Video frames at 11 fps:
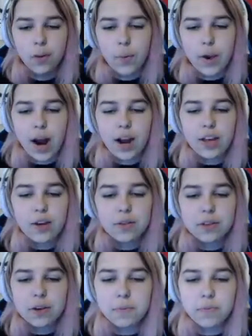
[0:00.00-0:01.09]
We gotta use
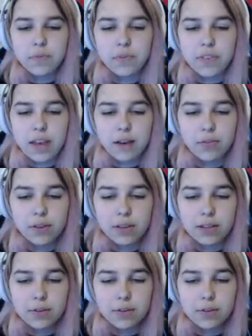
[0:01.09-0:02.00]
a thing for this